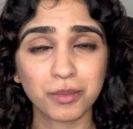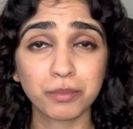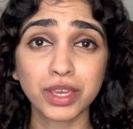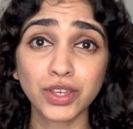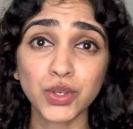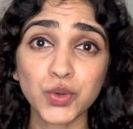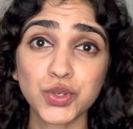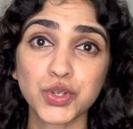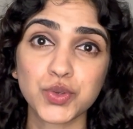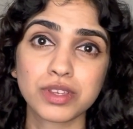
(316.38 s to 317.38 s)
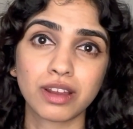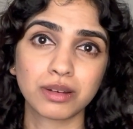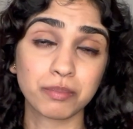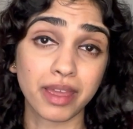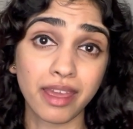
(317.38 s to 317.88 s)
being used to
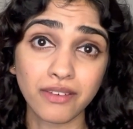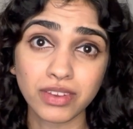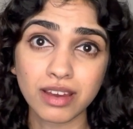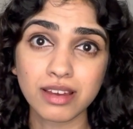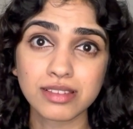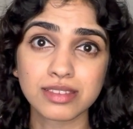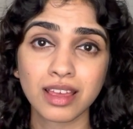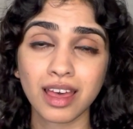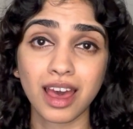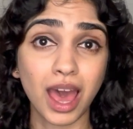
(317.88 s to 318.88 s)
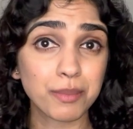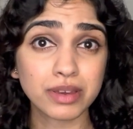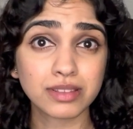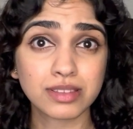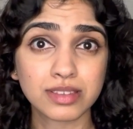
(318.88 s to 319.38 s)
certain behaviors,
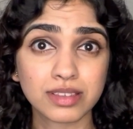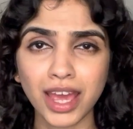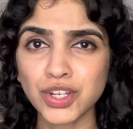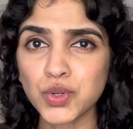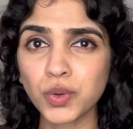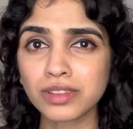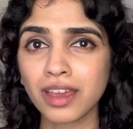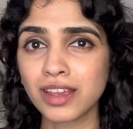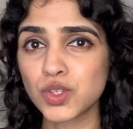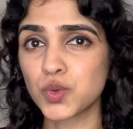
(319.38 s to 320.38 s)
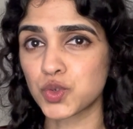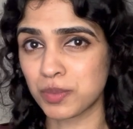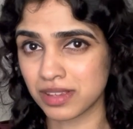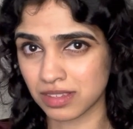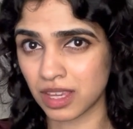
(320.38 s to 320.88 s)
habits, and doing things which
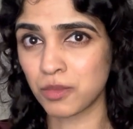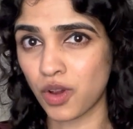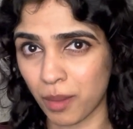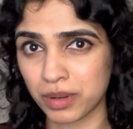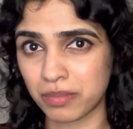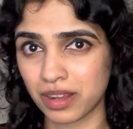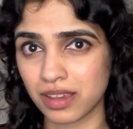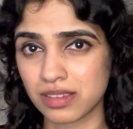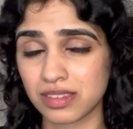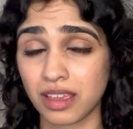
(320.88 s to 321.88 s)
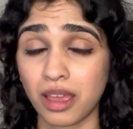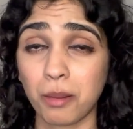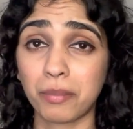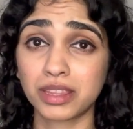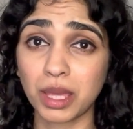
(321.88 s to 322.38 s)
may seem commonplace,
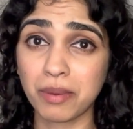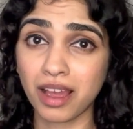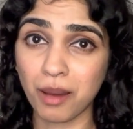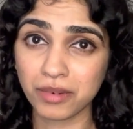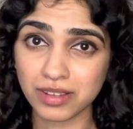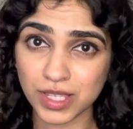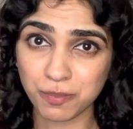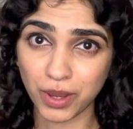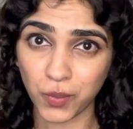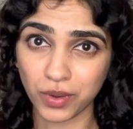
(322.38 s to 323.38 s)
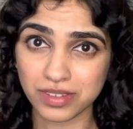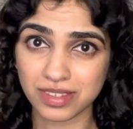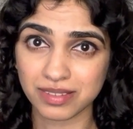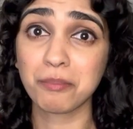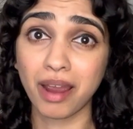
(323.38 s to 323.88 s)
but they become
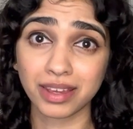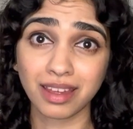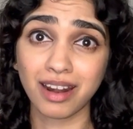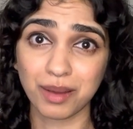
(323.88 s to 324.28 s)
conspicuous by their